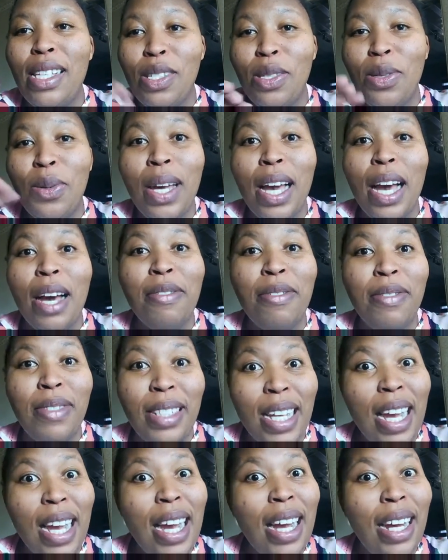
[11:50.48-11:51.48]
I've
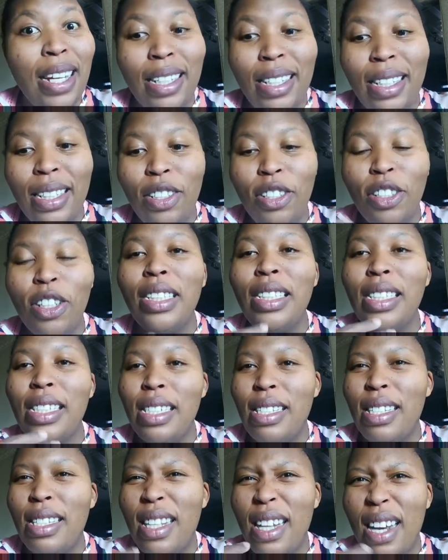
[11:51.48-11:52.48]
done, not the
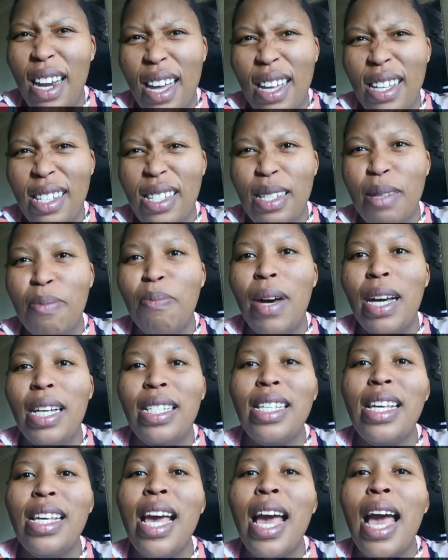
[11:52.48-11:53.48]
last, but
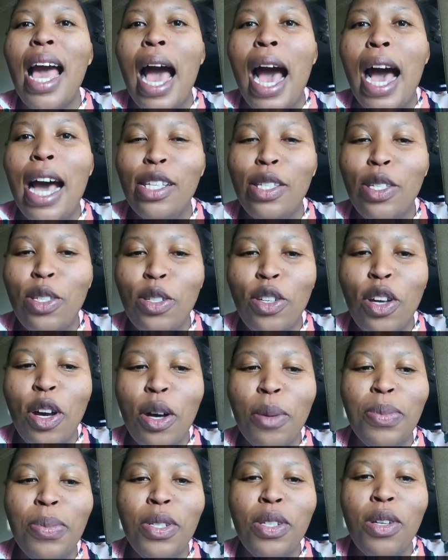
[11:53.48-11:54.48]
I stopped
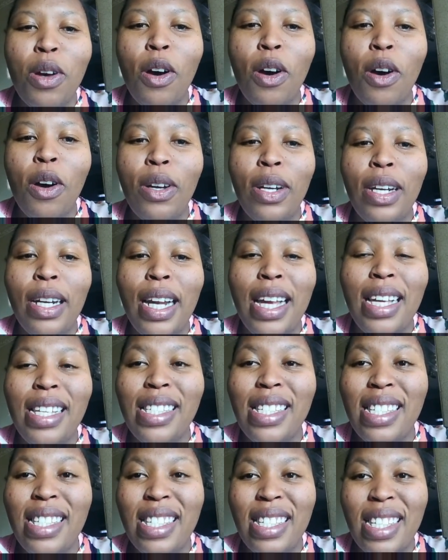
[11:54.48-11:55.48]
on
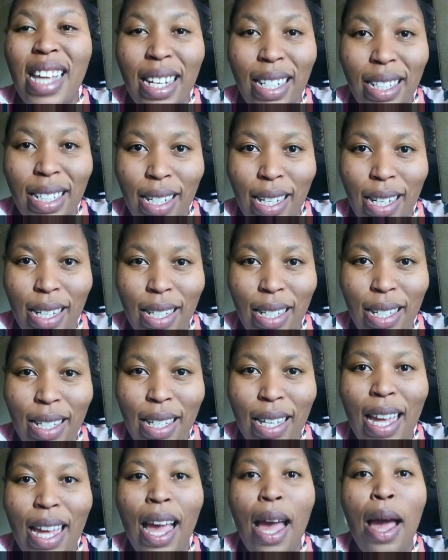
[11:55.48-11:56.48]
Sunday
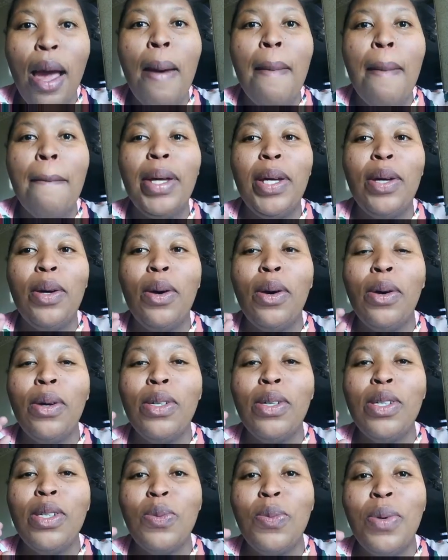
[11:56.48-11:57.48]
because
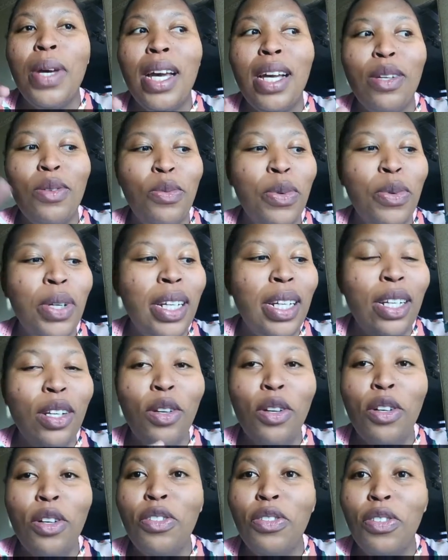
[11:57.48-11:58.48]
we had really low
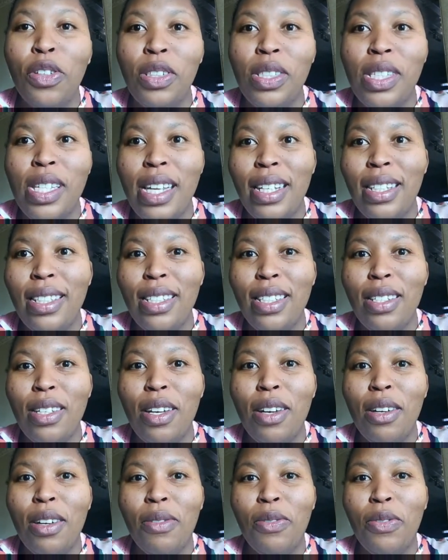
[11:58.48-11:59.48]
voltage
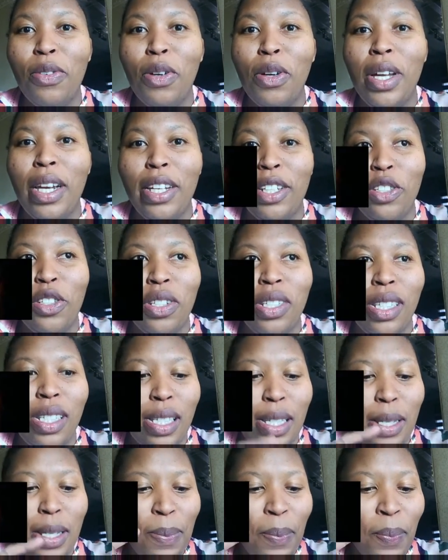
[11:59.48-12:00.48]
for electricity.
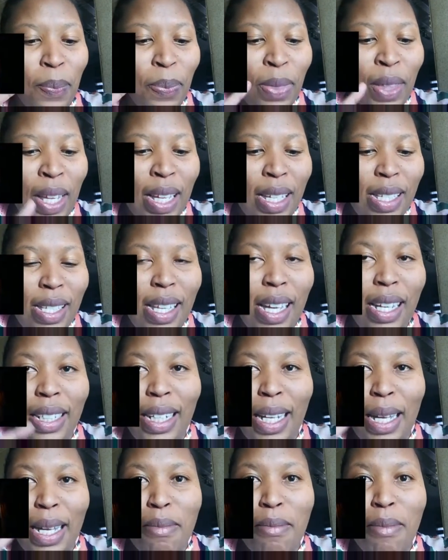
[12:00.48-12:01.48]
Sunday,
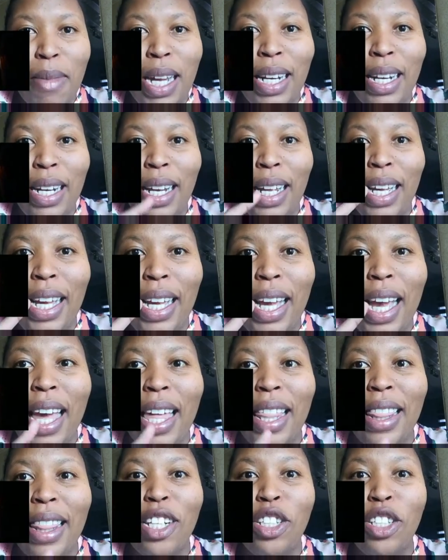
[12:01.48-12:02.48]
Monday, and
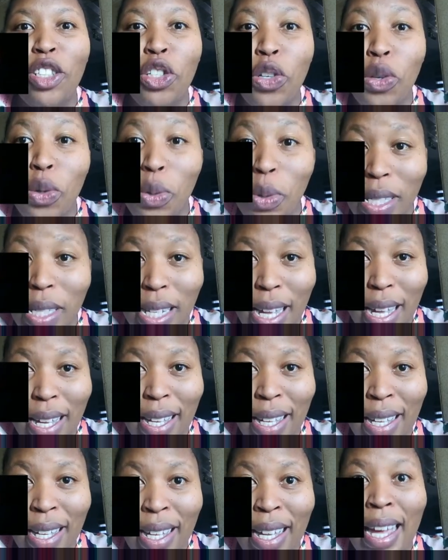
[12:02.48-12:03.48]
then Tuesday,
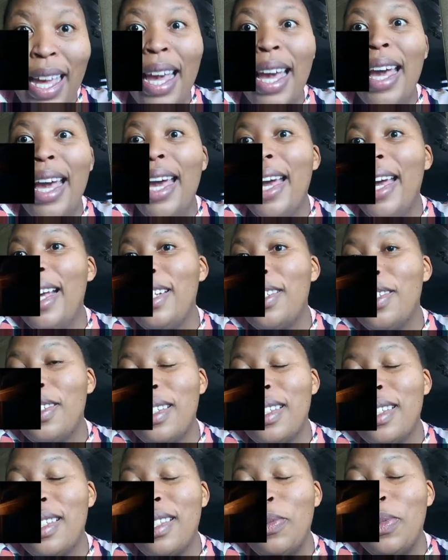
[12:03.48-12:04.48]

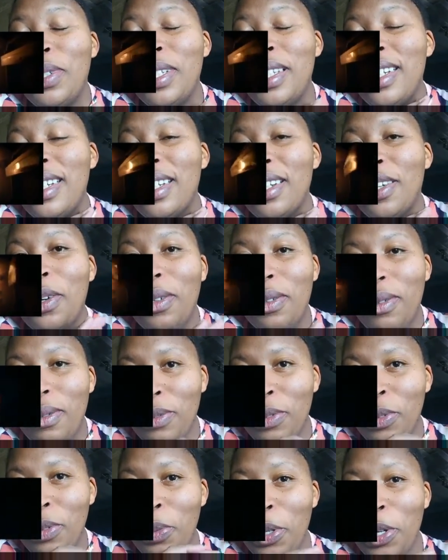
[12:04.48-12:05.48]
we
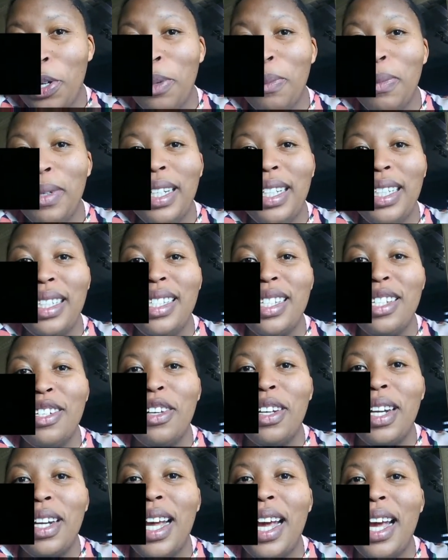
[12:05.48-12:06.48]
completely did not
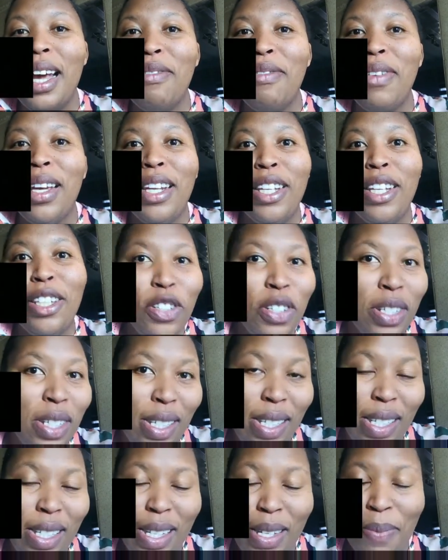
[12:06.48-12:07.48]
have
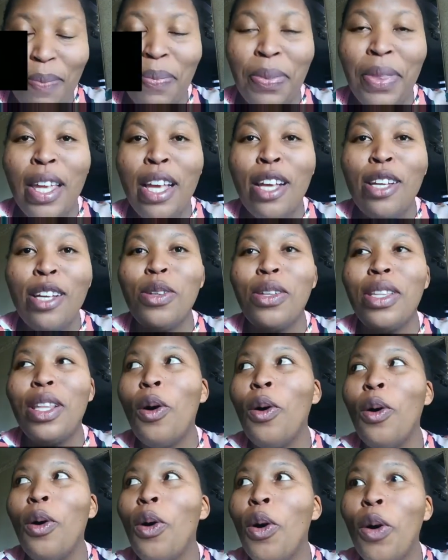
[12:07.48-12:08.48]
electricity. So the
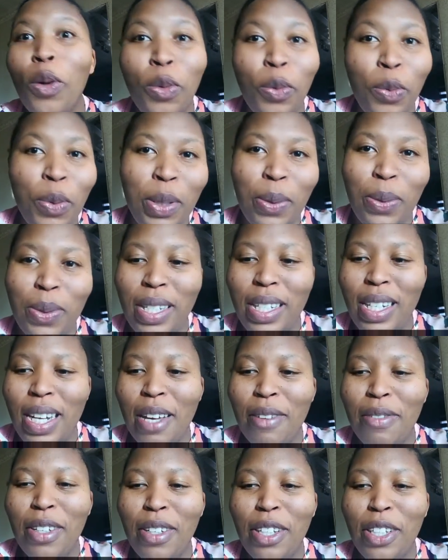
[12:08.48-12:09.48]
whole week we didn't have
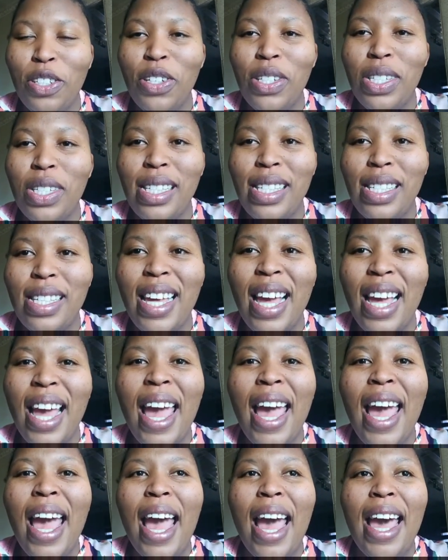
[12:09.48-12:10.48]
electricity,
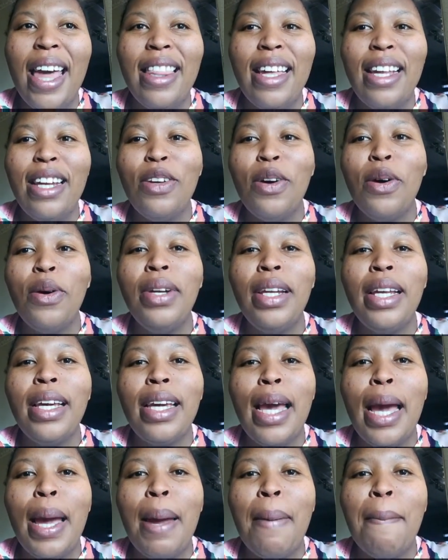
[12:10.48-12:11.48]
and then it only
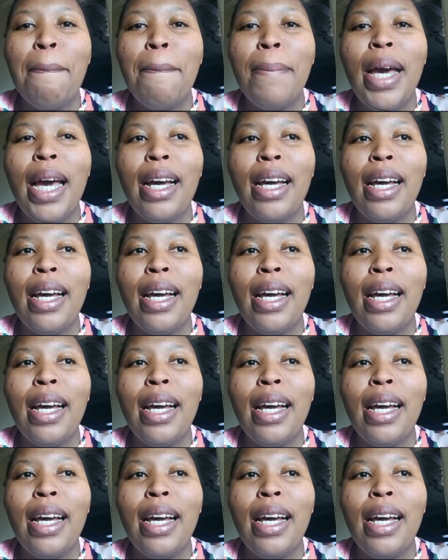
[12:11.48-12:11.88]
came back.